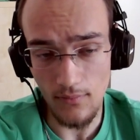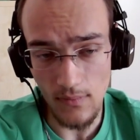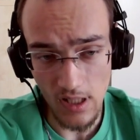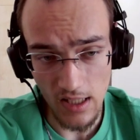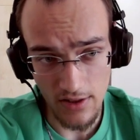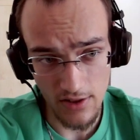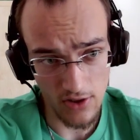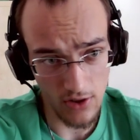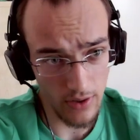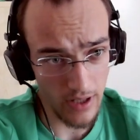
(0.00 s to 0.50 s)

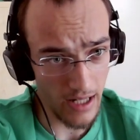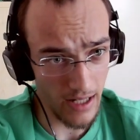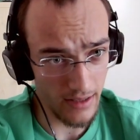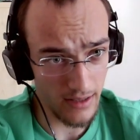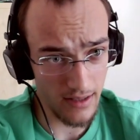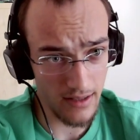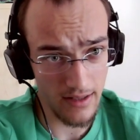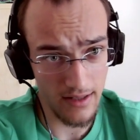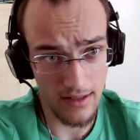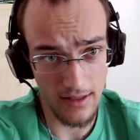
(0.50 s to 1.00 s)
So yeah,
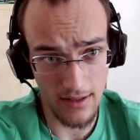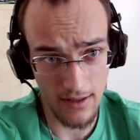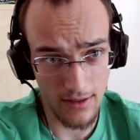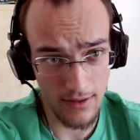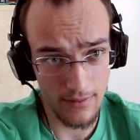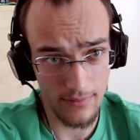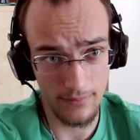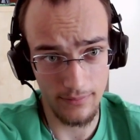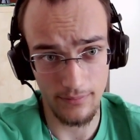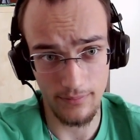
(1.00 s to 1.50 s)
this
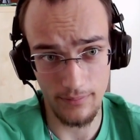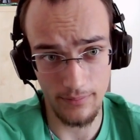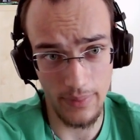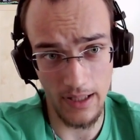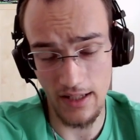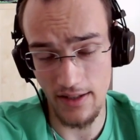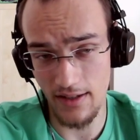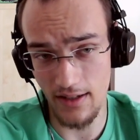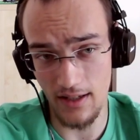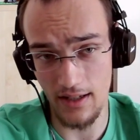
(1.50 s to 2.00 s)
is
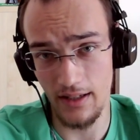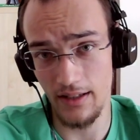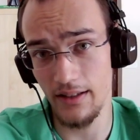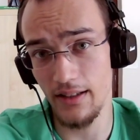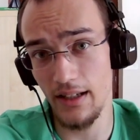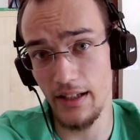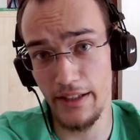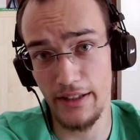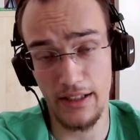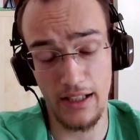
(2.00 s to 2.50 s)
basically
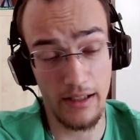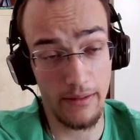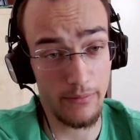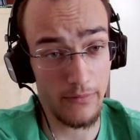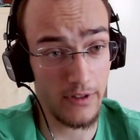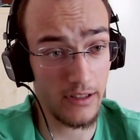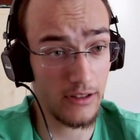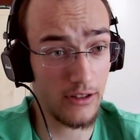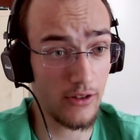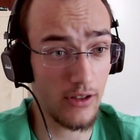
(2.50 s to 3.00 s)
the end game
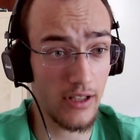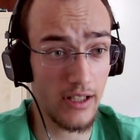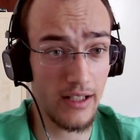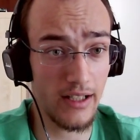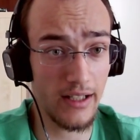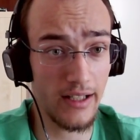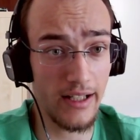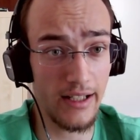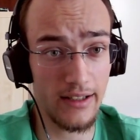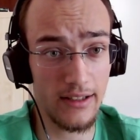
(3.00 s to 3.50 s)
that you're
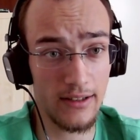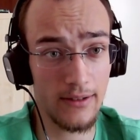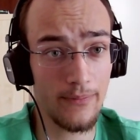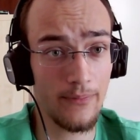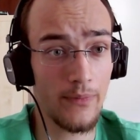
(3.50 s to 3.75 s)
gonna get.